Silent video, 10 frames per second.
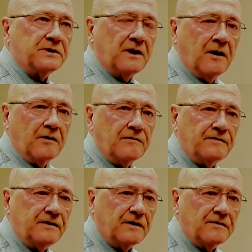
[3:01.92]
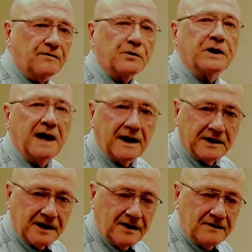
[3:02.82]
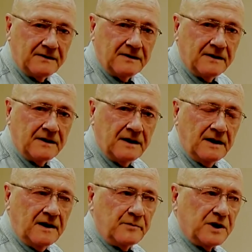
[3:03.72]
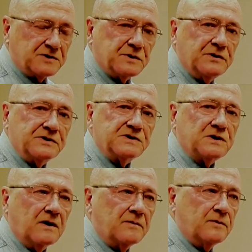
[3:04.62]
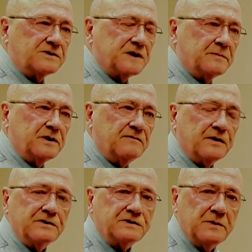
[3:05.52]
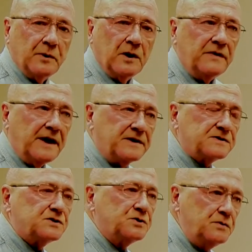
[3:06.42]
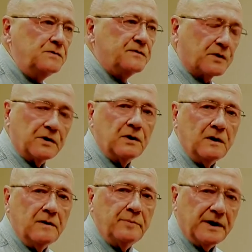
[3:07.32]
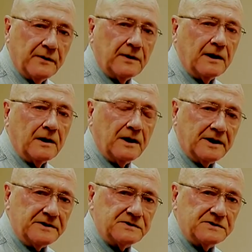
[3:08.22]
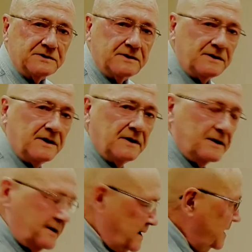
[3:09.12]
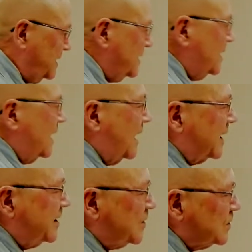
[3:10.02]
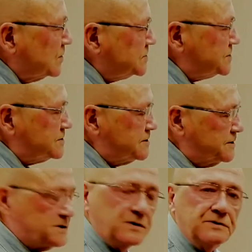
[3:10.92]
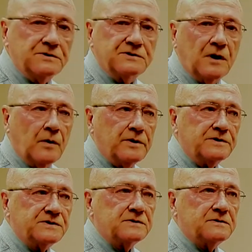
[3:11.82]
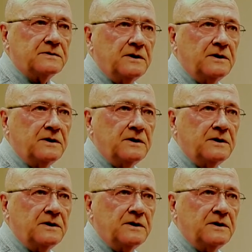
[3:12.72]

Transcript: of verticality. Because we're going to start with something very simple, and that is 2 vertical parallel lines. I urge students always